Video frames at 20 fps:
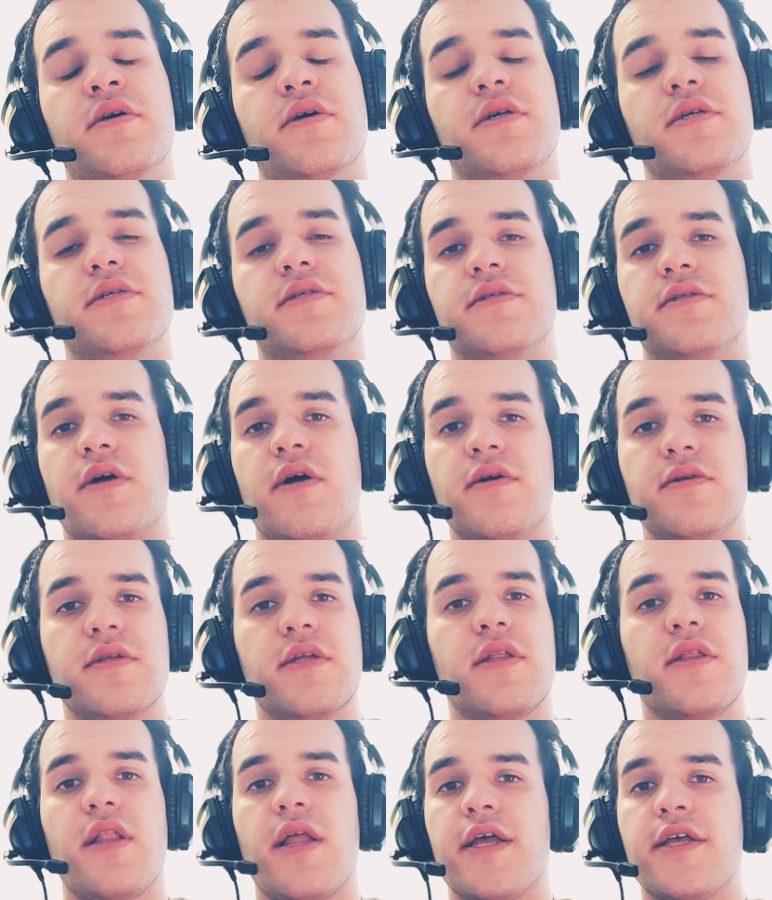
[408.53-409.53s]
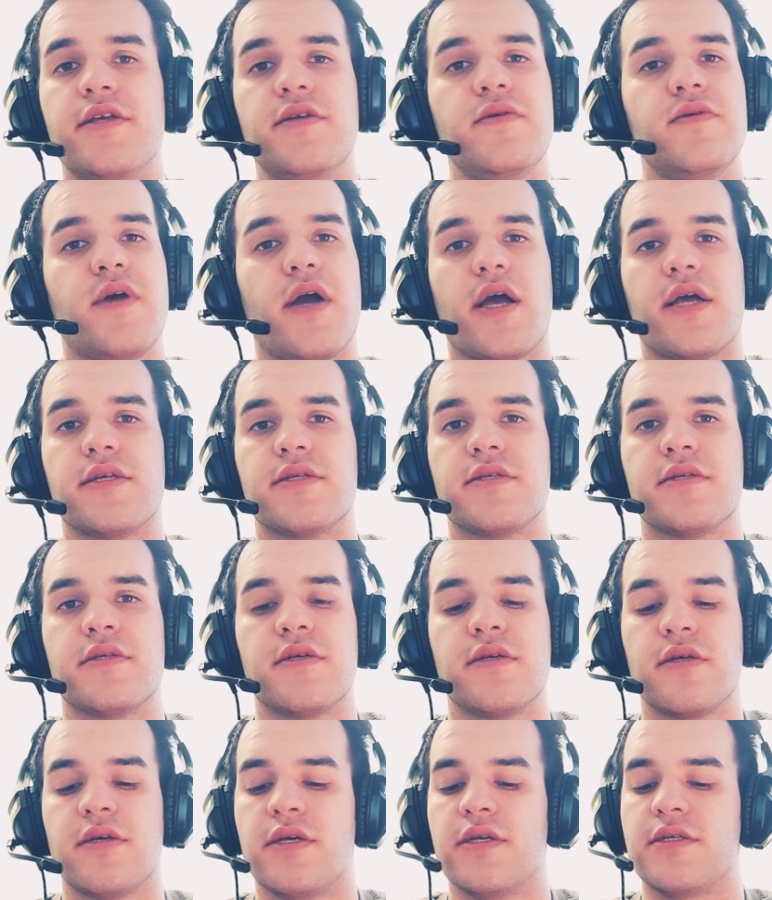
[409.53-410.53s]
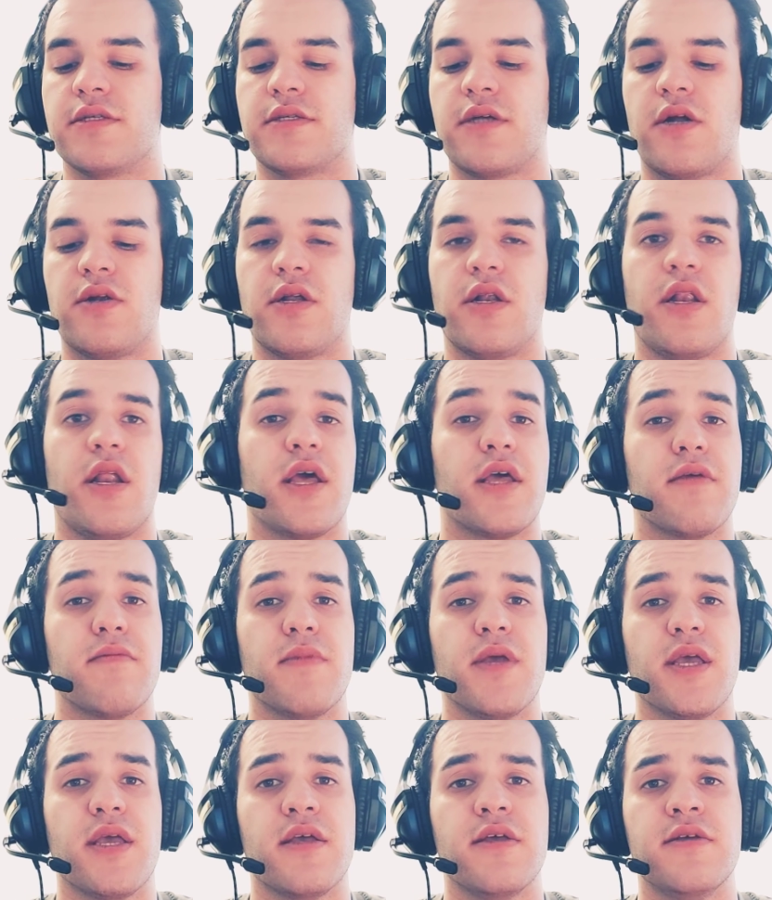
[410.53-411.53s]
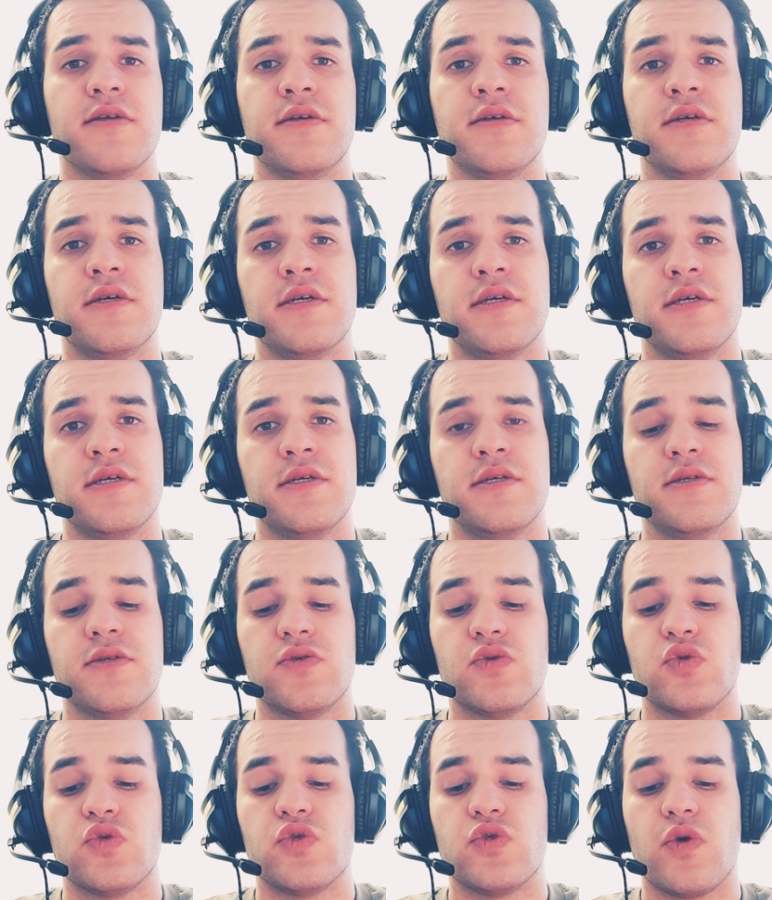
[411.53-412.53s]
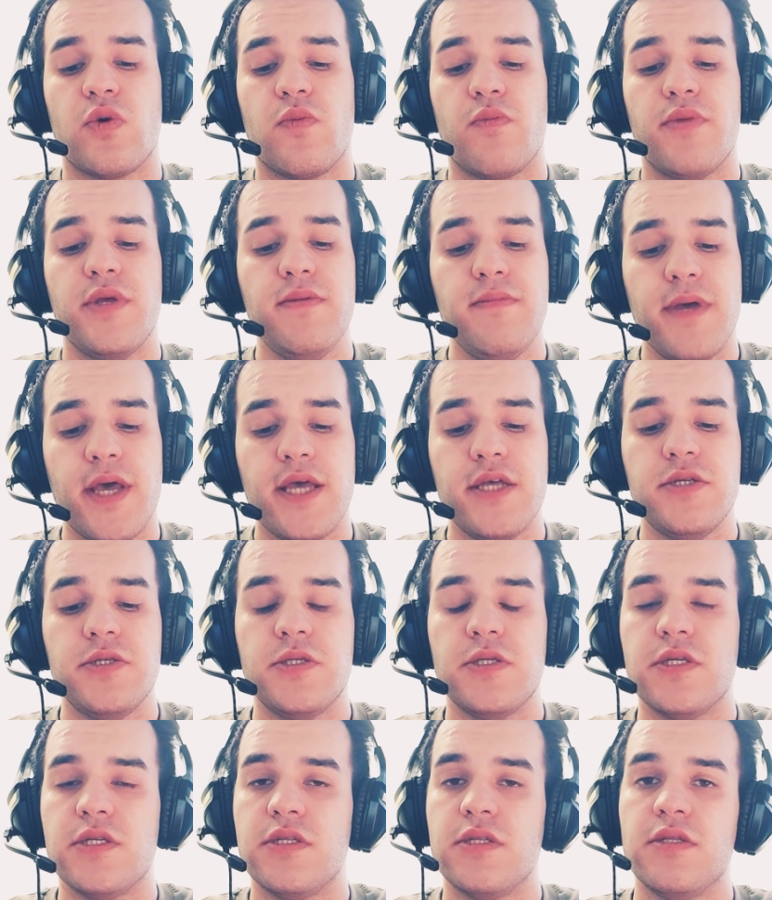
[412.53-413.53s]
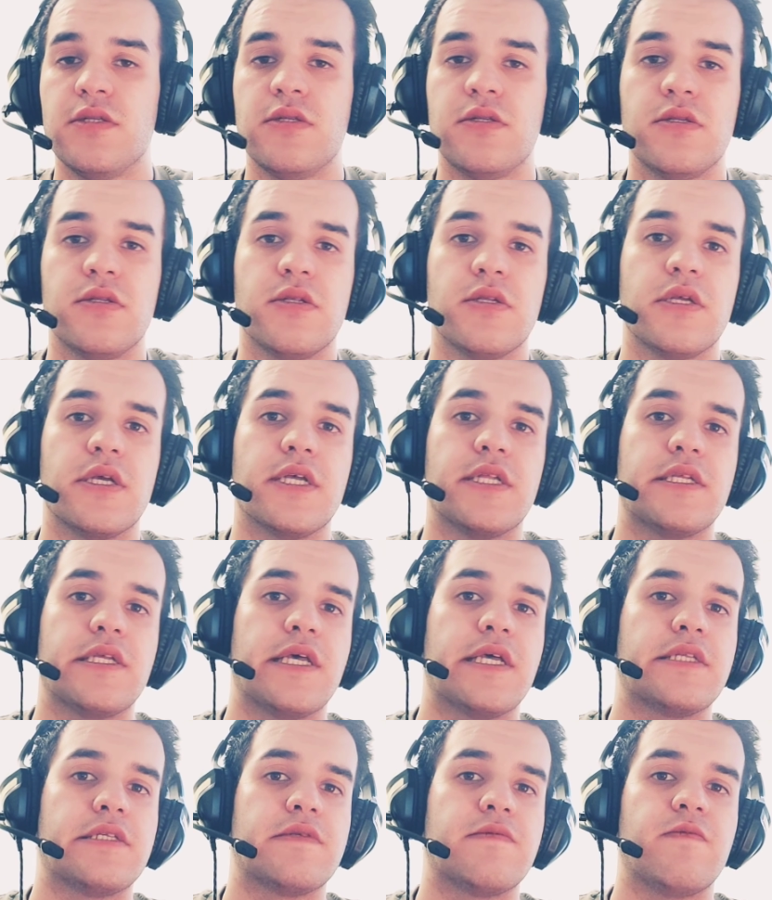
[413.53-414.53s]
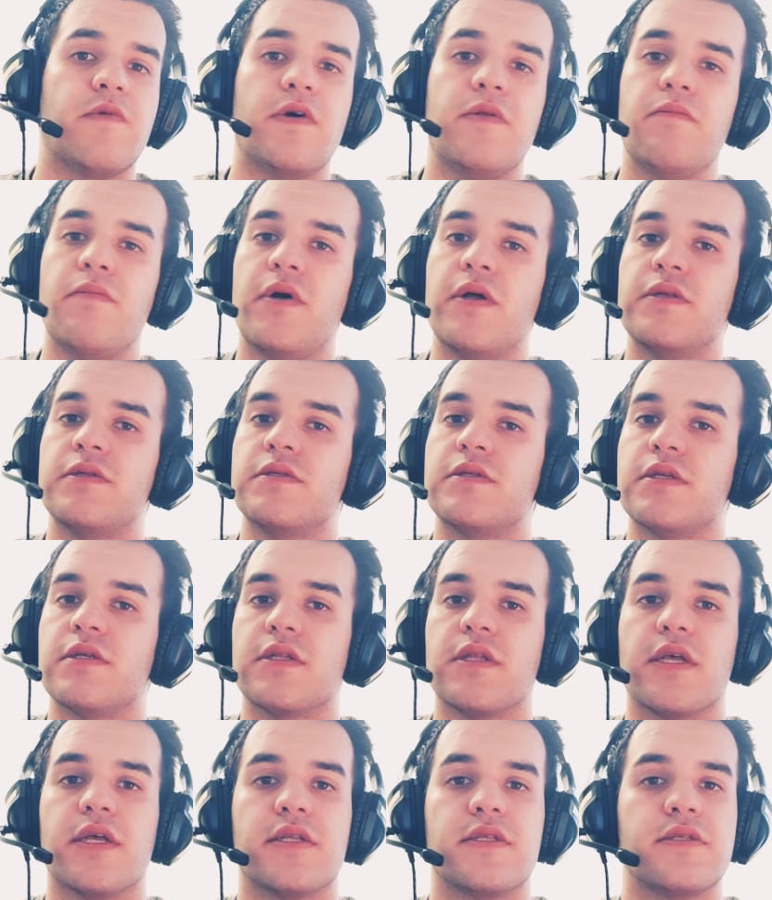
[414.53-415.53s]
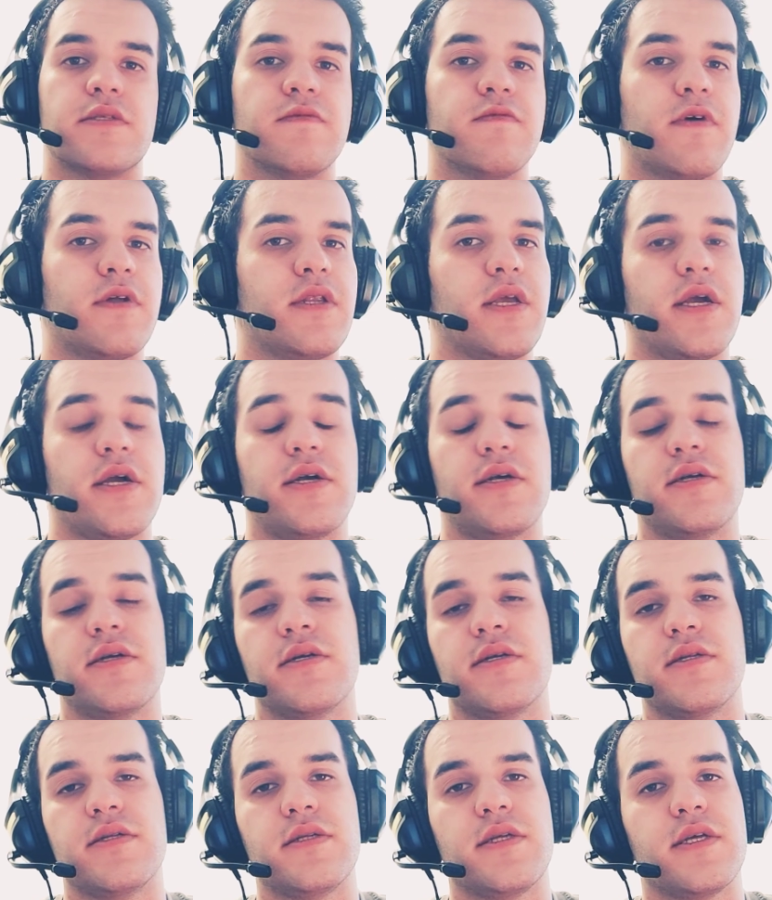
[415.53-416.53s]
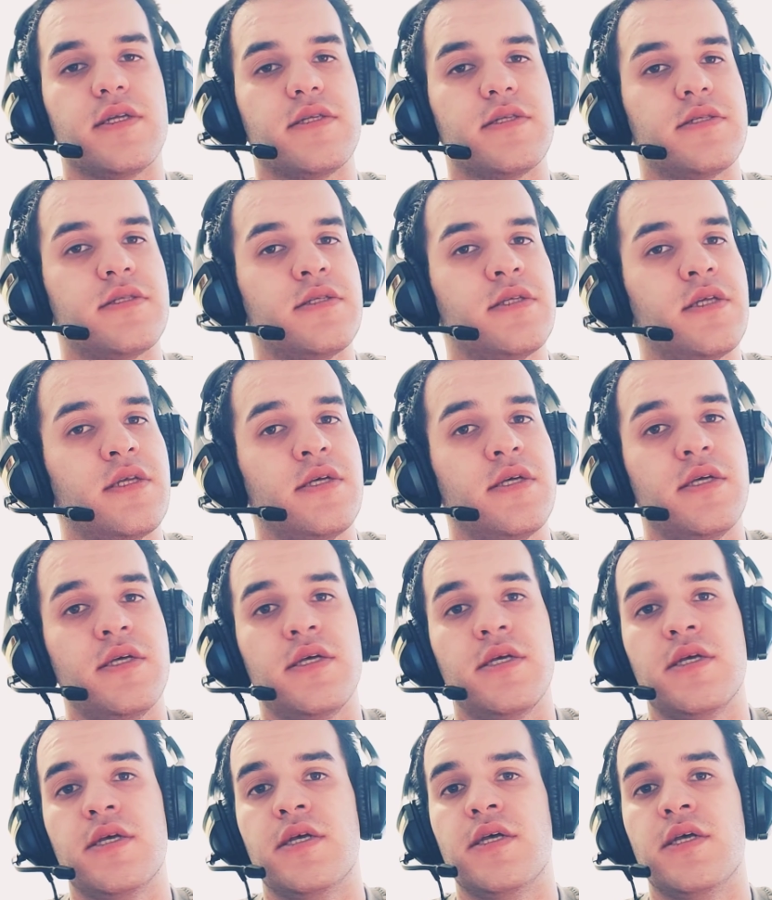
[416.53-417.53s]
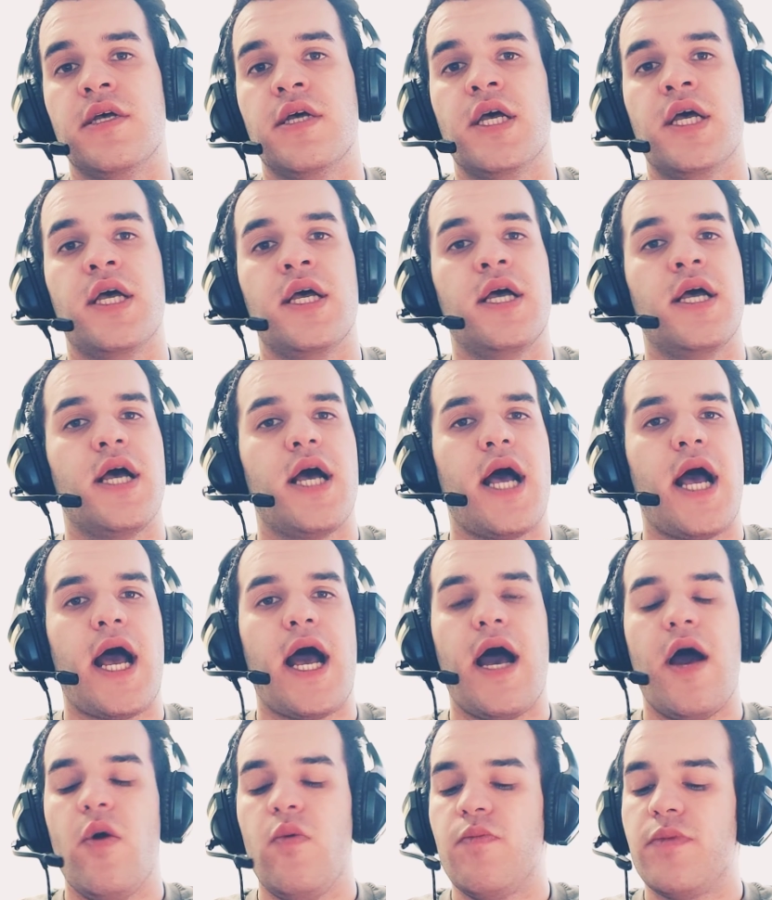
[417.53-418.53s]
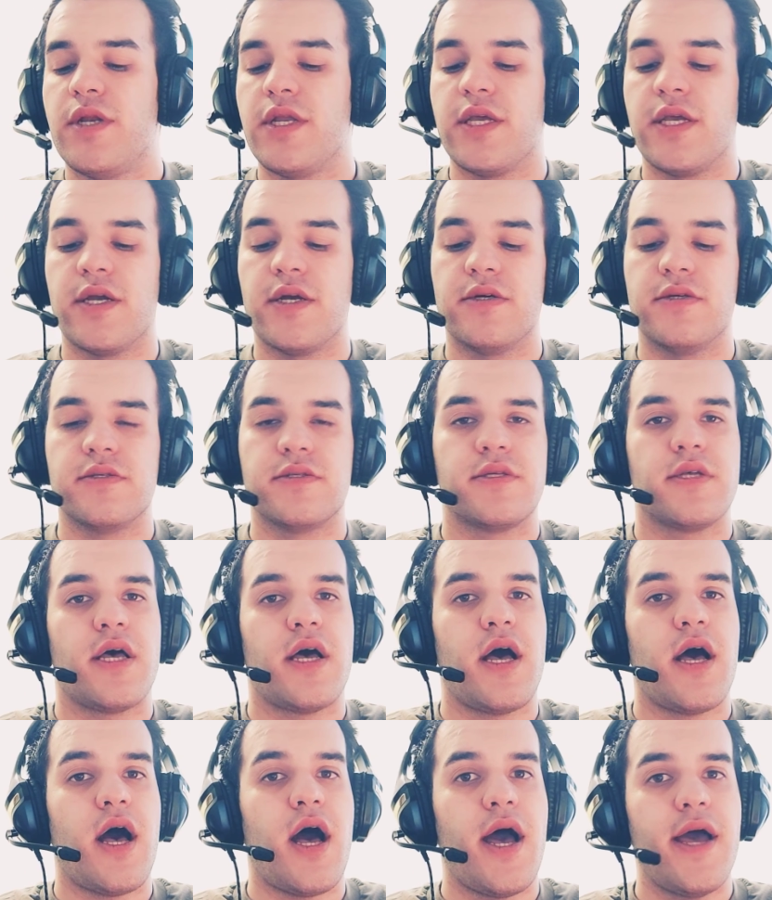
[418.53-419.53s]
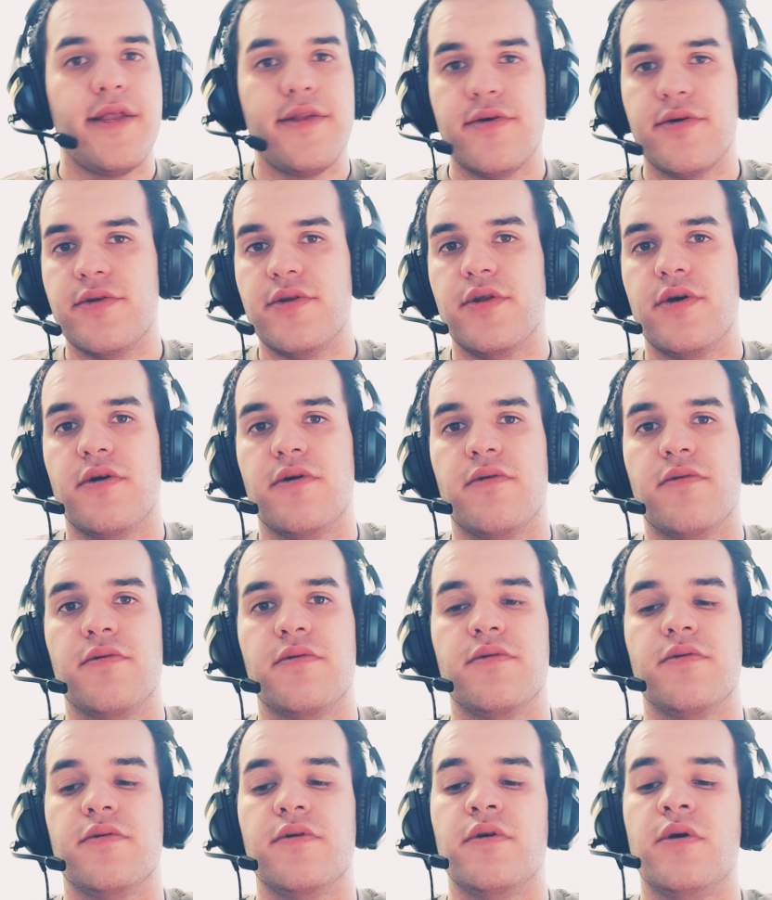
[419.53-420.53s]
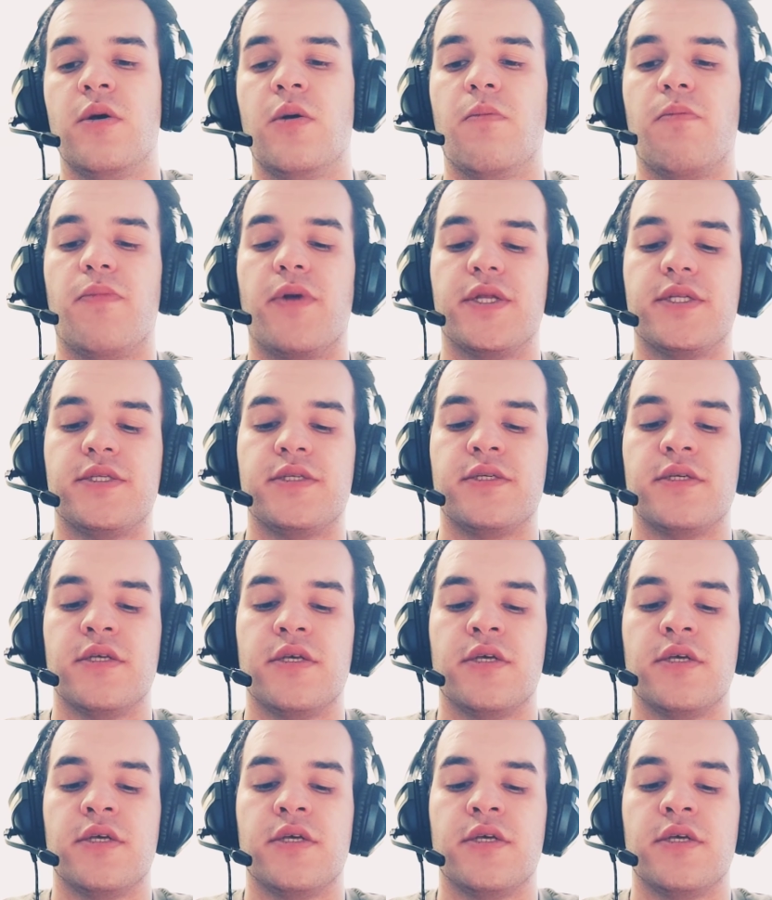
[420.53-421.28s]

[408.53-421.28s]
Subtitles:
He started like you guys. He started like me. So be patient. It gets 1 month, it gets 1 year, it gets how many years, I don't know, but